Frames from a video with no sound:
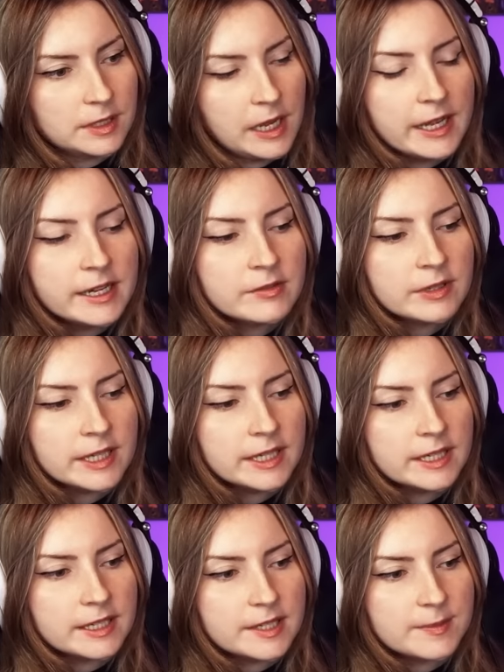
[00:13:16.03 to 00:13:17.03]
I didn't really
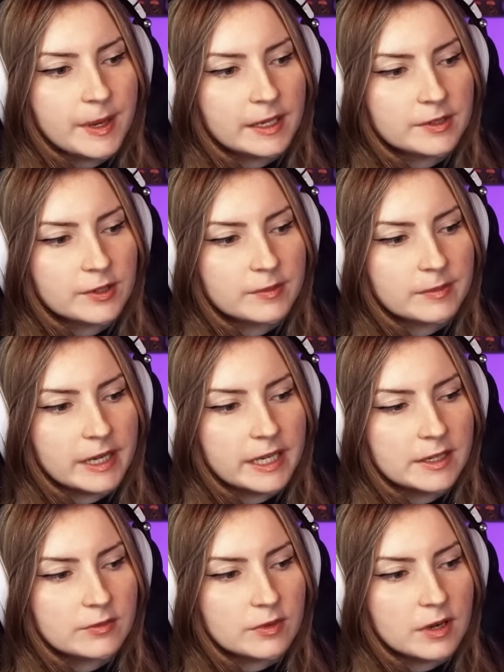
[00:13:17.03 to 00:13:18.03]
expect
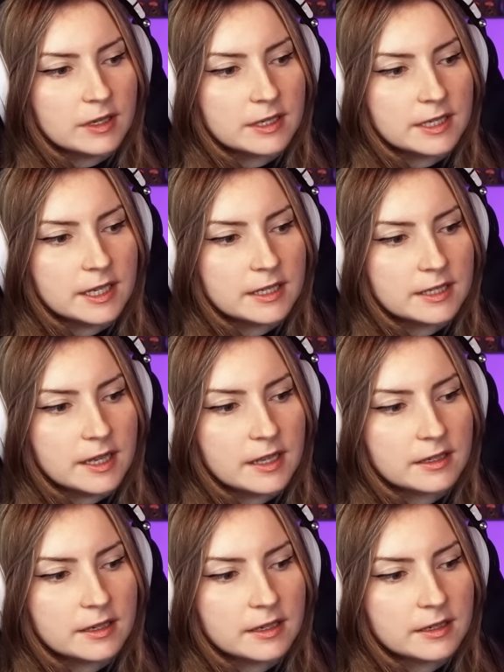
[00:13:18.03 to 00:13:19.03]
Hermione and Ron to get
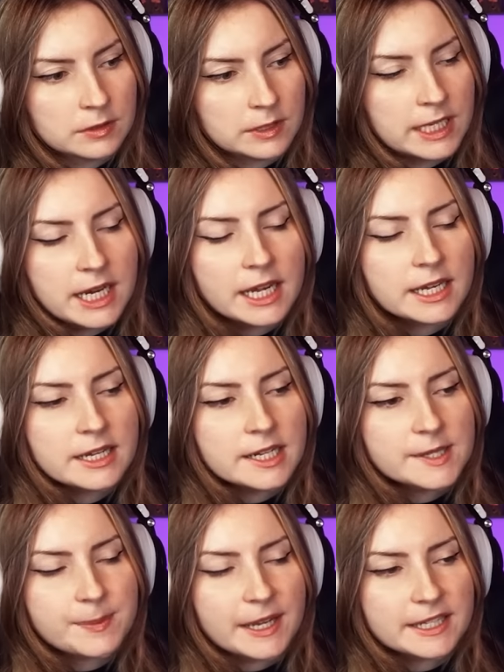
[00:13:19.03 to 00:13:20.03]
together. And I didn't
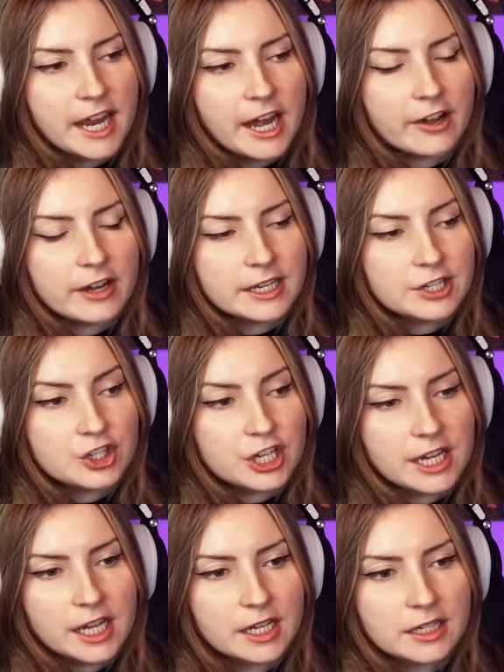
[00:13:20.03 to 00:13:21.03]
expect Harry and
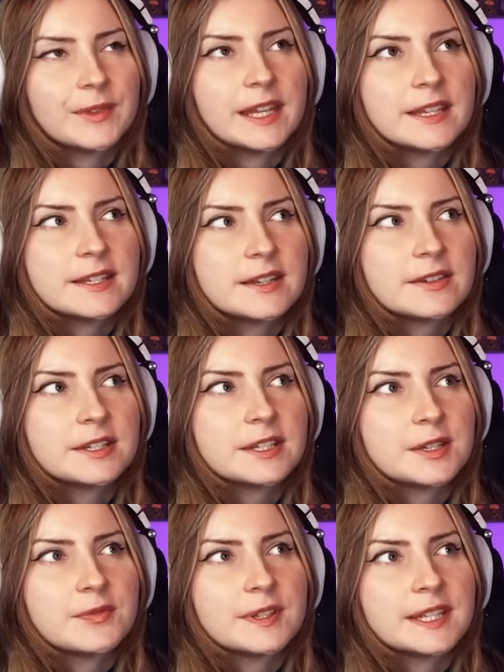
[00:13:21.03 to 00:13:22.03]
Ginny. In this series,
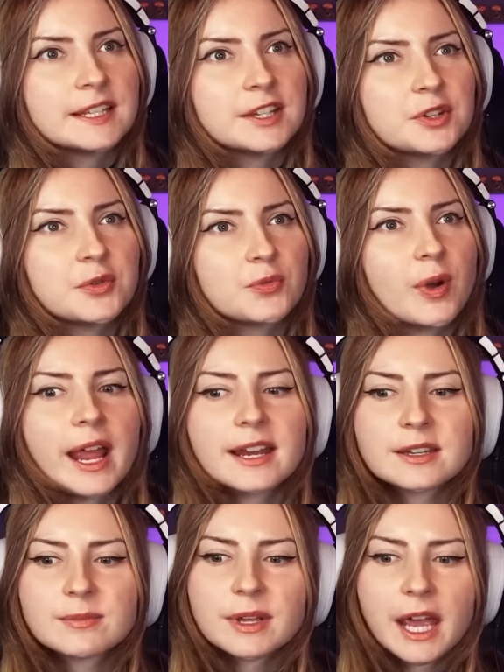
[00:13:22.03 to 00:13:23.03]
she feels like such a
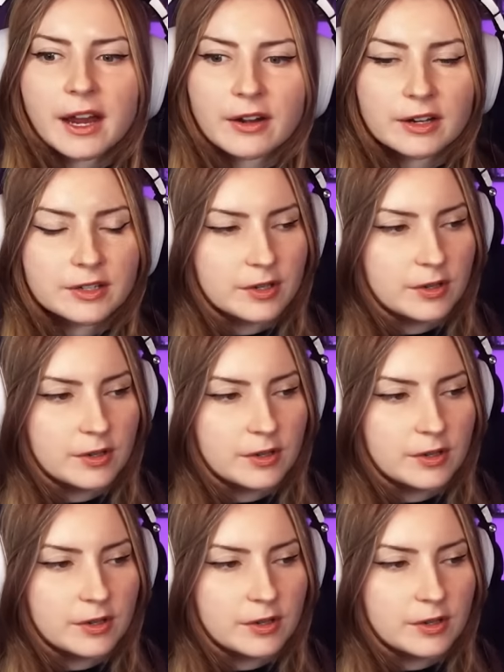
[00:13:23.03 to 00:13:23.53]
random character